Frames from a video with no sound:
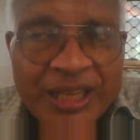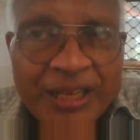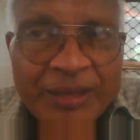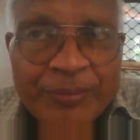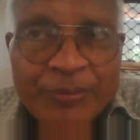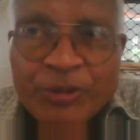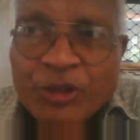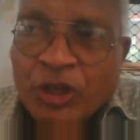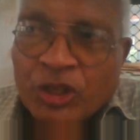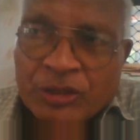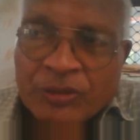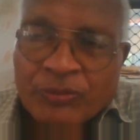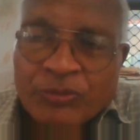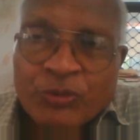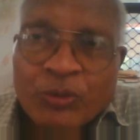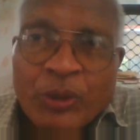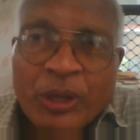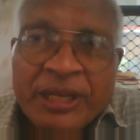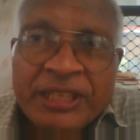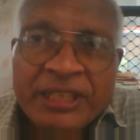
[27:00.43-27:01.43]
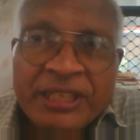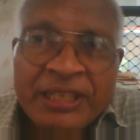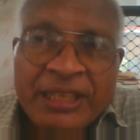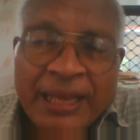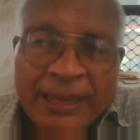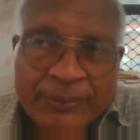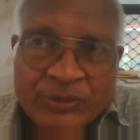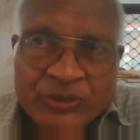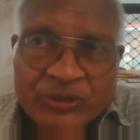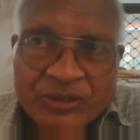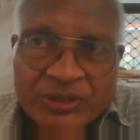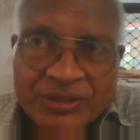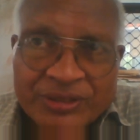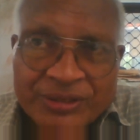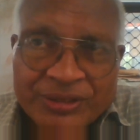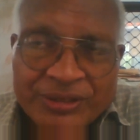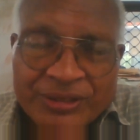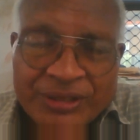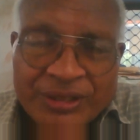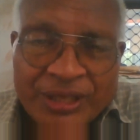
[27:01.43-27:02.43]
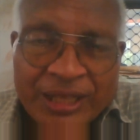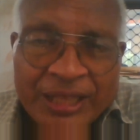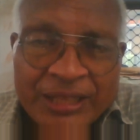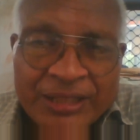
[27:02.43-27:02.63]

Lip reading: because of quality lapse, and